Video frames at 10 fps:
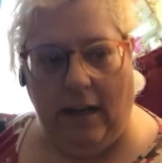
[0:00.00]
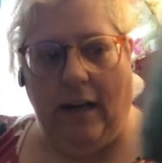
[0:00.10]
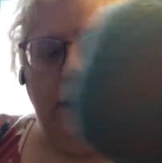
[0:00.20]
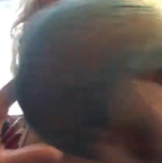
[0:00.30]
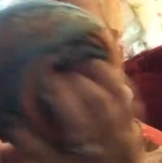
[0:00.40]

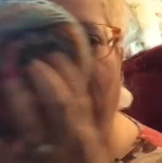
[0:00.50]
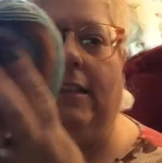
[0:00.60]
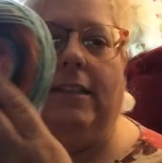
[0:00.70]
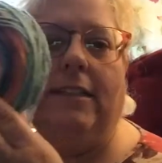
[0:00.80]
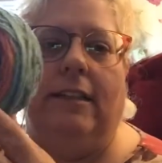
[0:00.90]

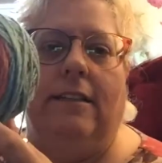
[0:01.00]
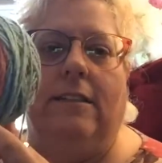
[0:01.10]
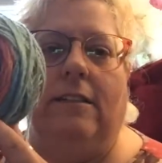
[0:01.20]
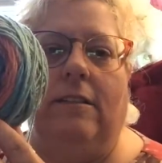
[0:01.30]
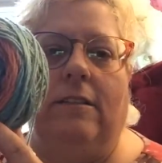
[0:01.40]
And this
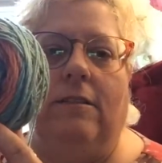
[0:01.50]
is